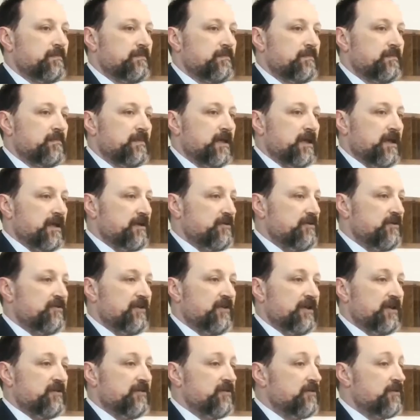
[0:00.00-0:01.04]
He just
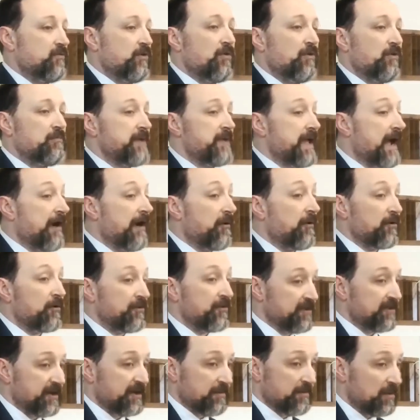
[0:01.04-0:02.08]
says it won't be ours
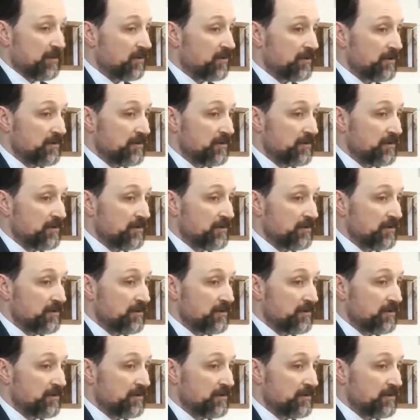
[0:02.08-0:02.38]
anymore.